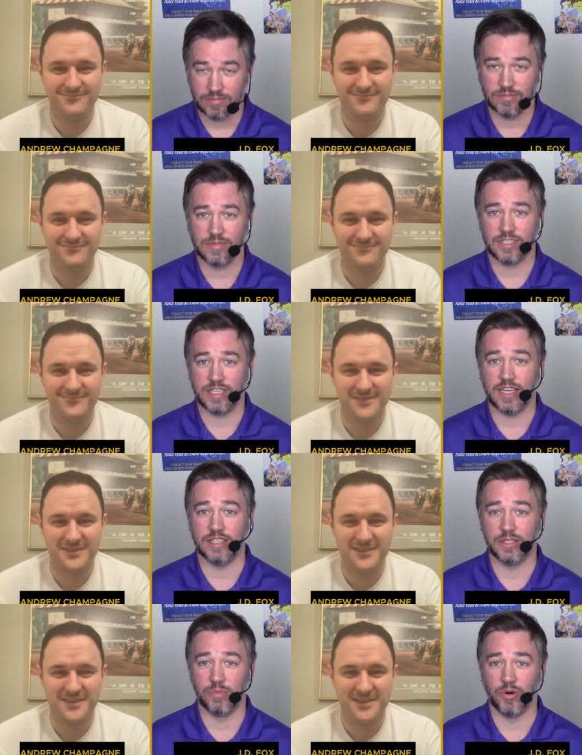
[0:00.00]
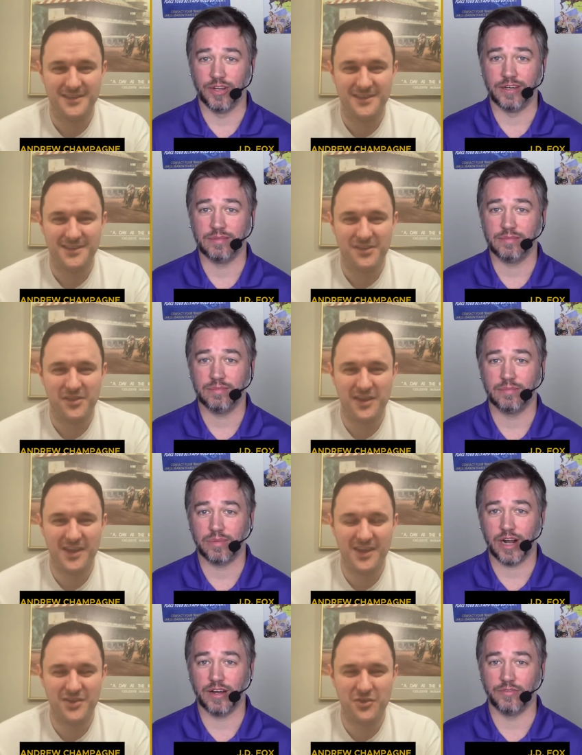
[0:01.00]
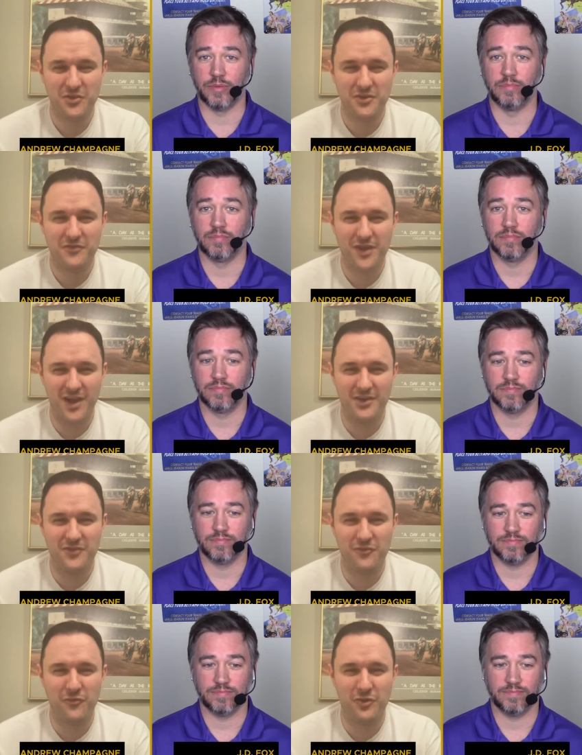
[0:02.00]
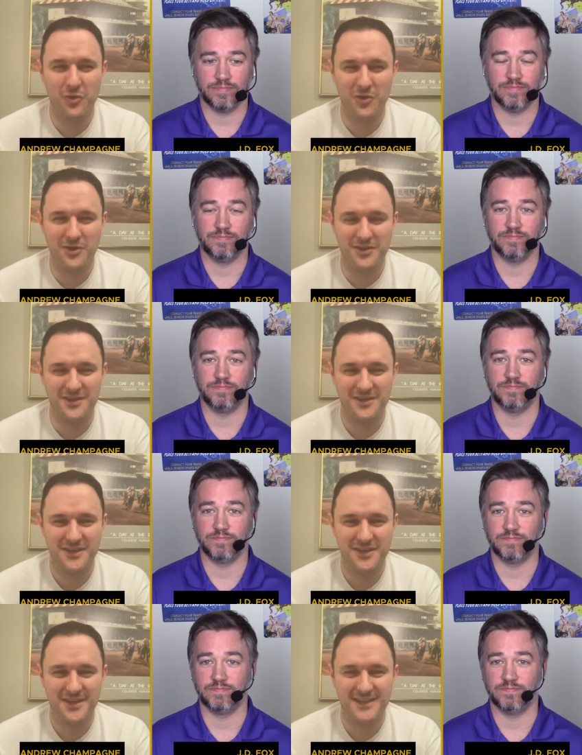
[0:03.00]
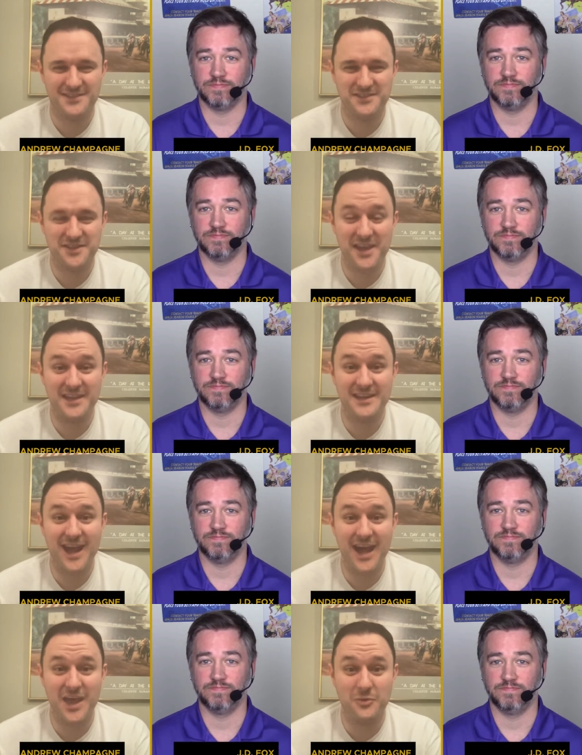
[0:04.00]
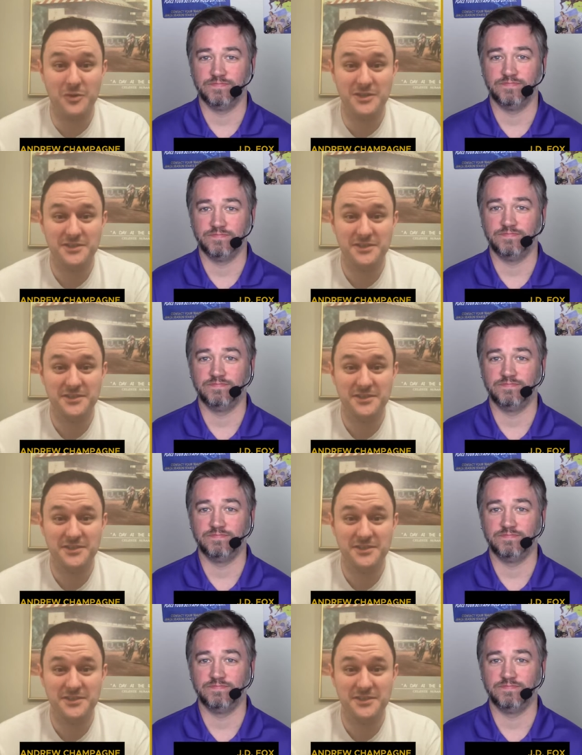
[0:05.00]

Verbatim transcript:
Speaker 1: stayed in Des Moines. The Proud of him.
Speaker 2: Would have gone to Florida and stayed in Iowa.